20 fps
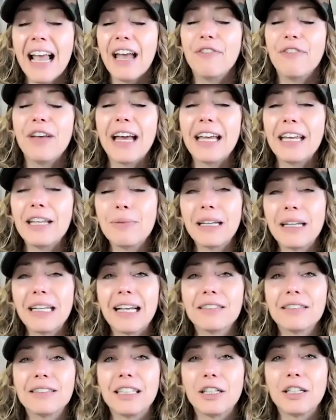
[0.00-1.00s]
If anybody
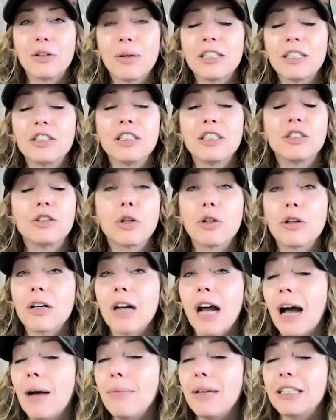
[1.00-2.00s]
has any questions or
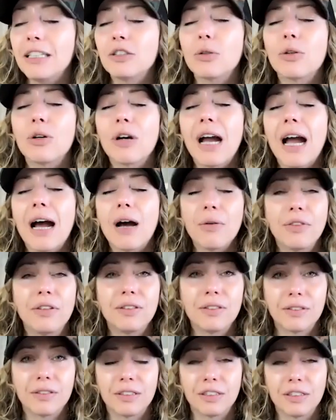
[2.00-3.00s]
comments or how
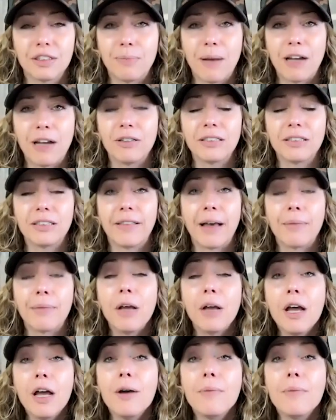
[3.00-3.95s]
this is inspiring to them,